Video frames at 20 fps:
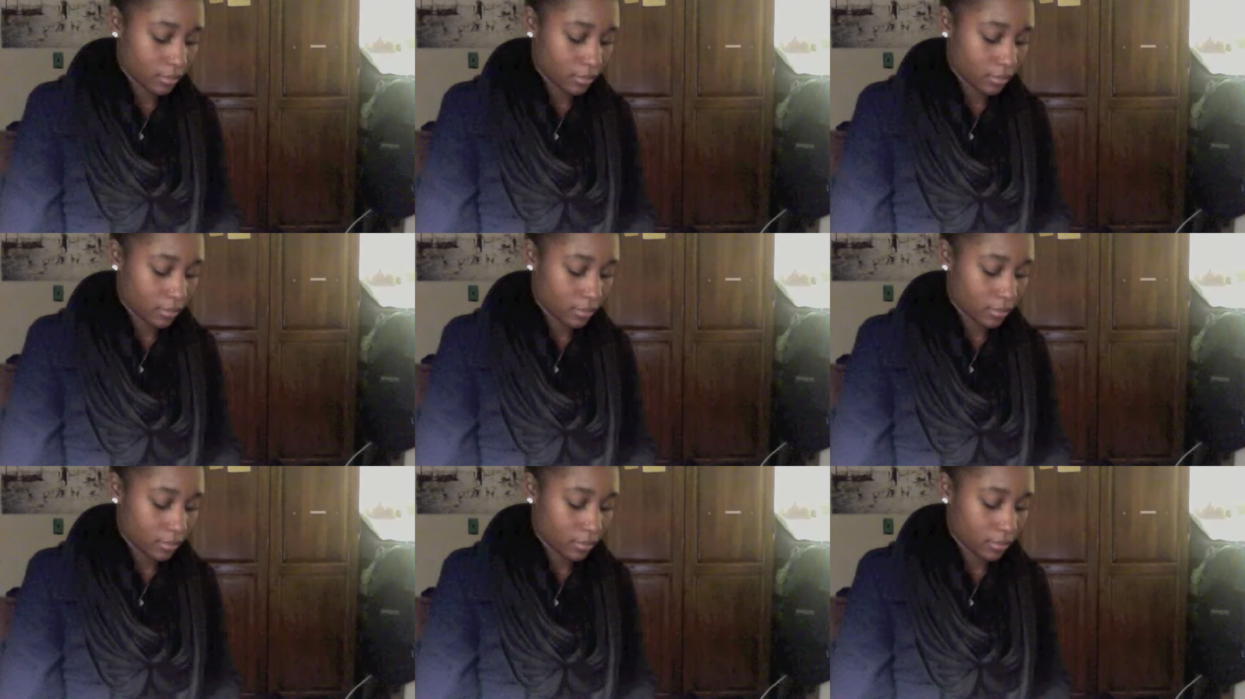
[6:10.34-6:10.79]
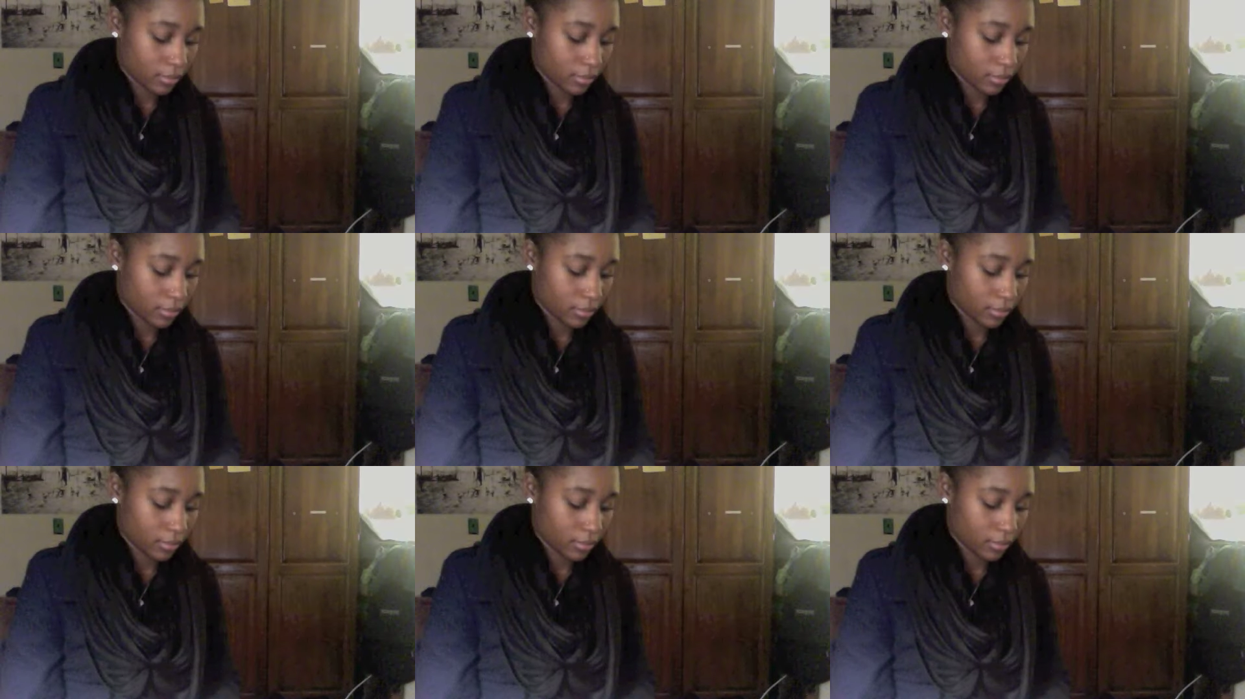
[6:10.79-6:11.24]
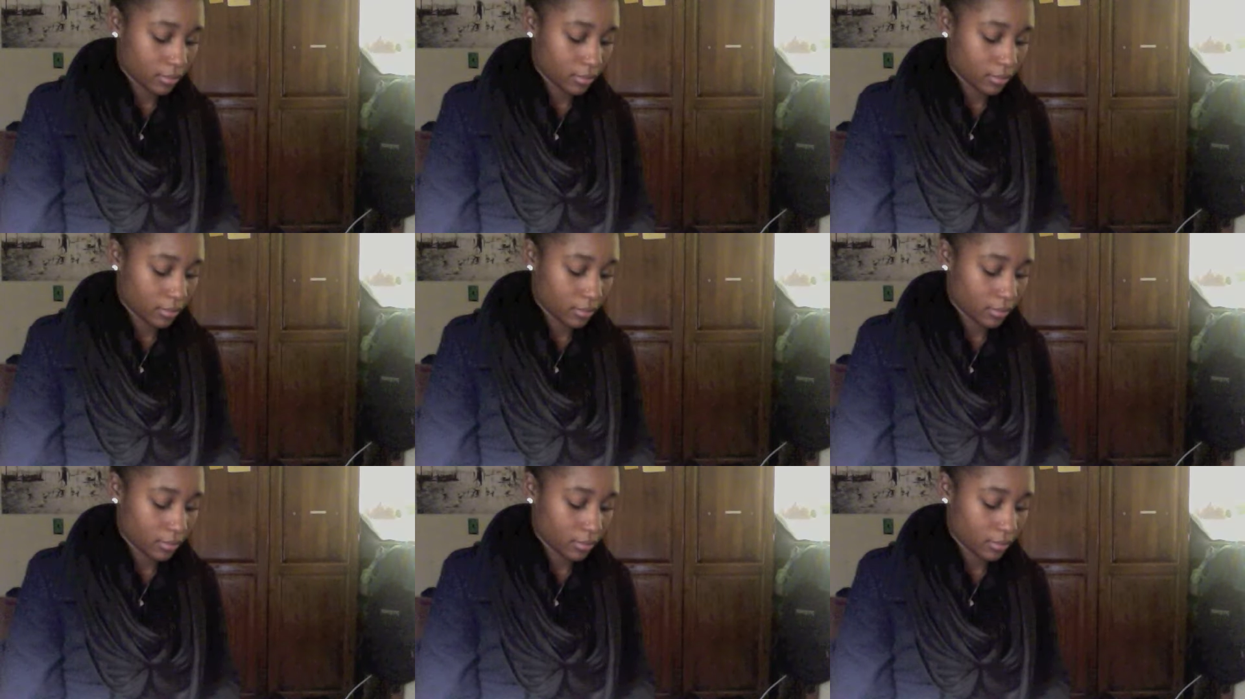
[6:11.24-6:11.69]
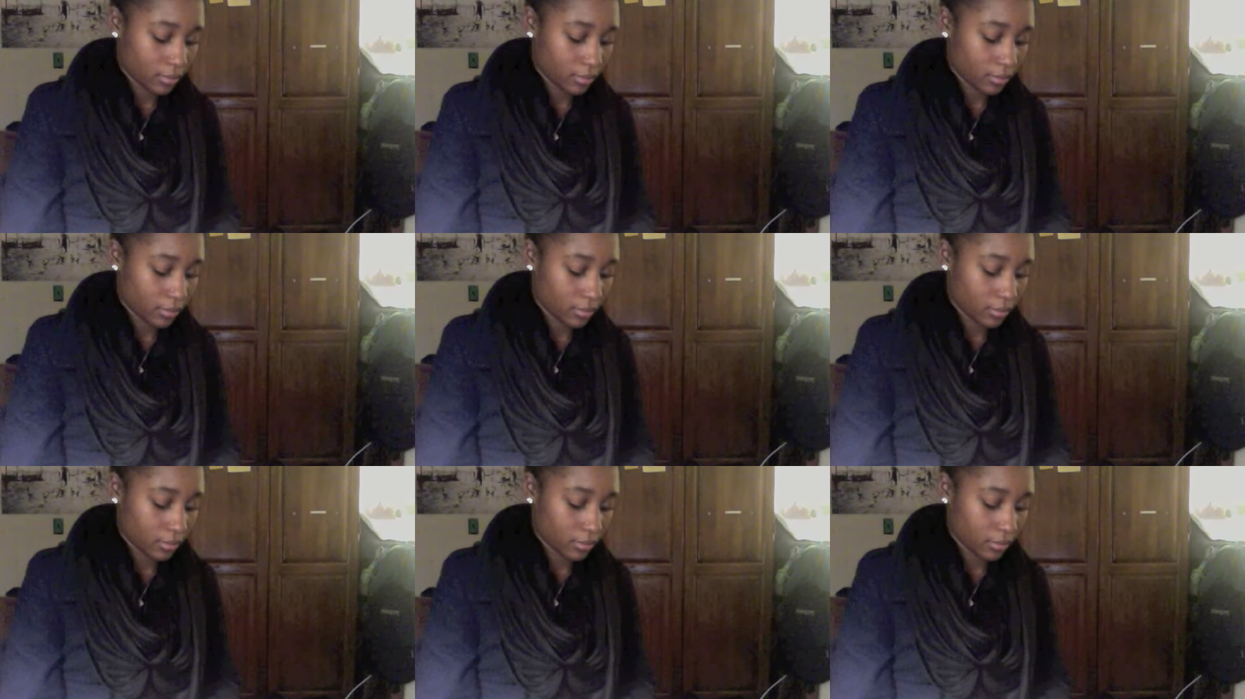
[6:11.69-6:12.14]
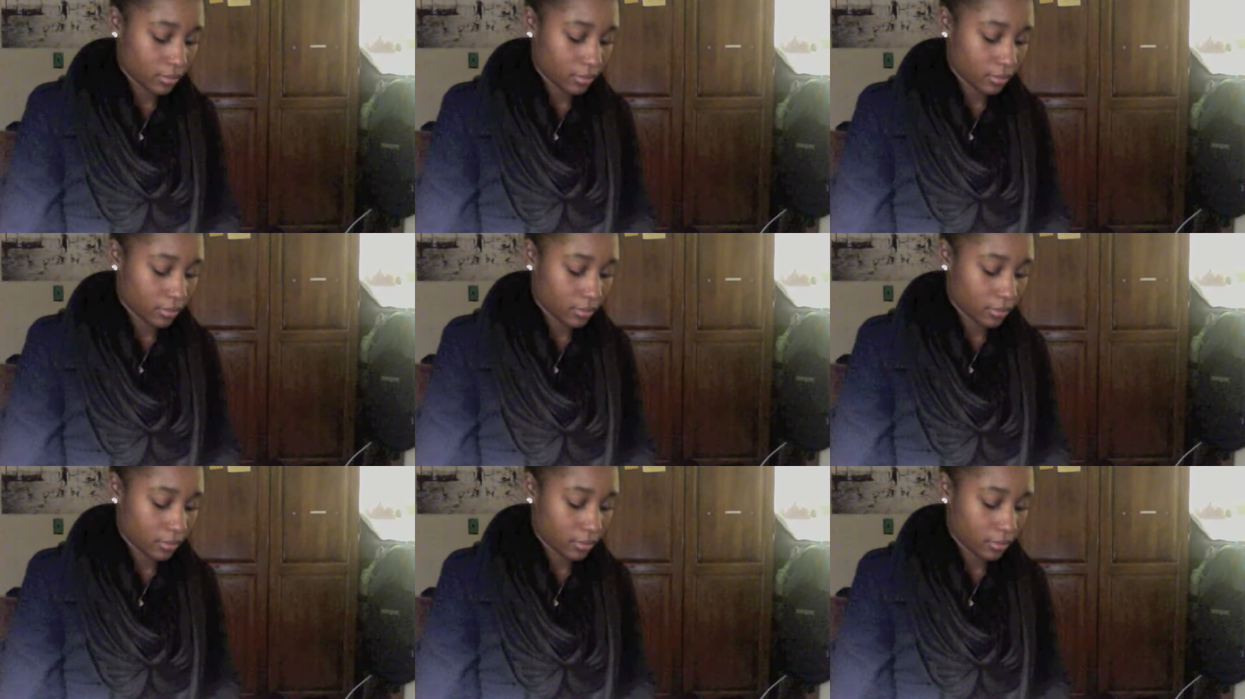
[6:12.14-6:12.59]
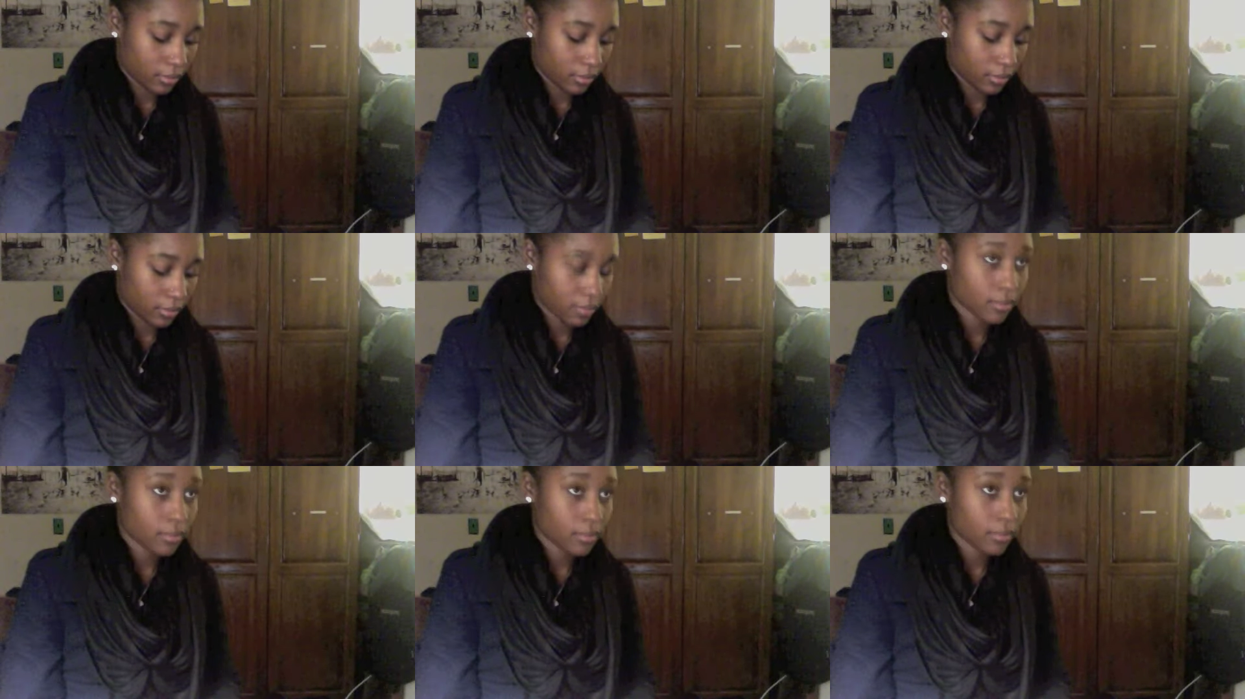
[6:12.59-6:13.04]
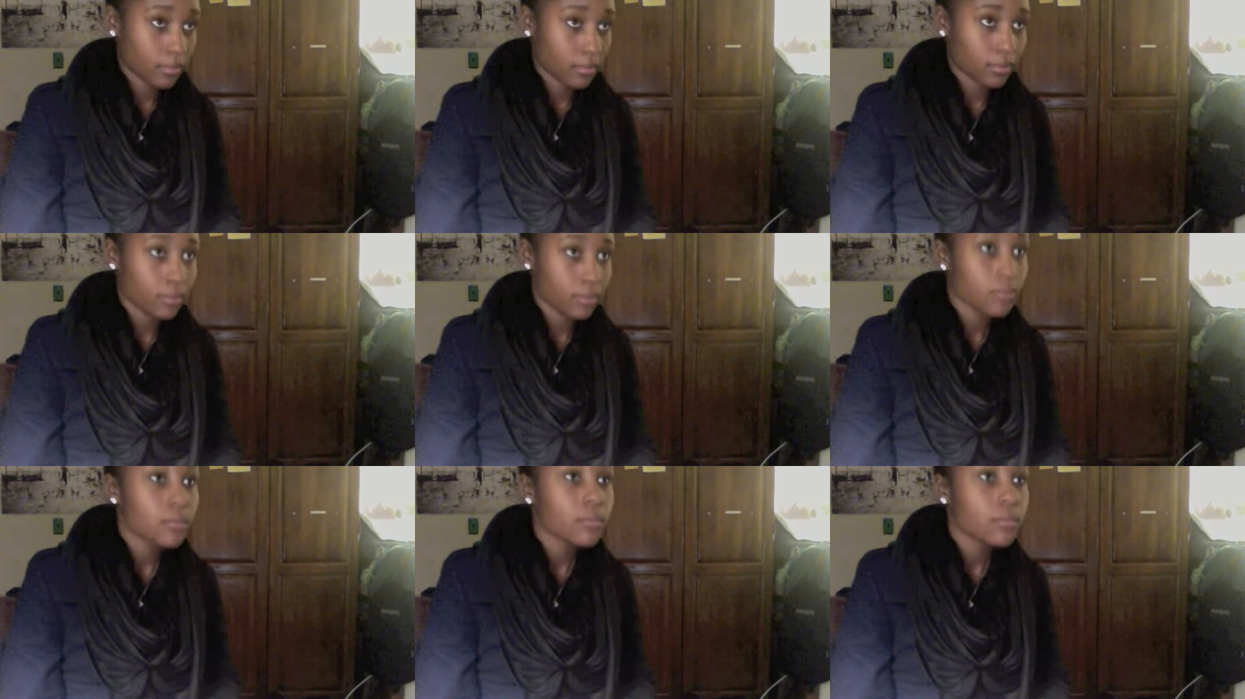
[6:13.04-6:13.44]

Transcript: [no speech]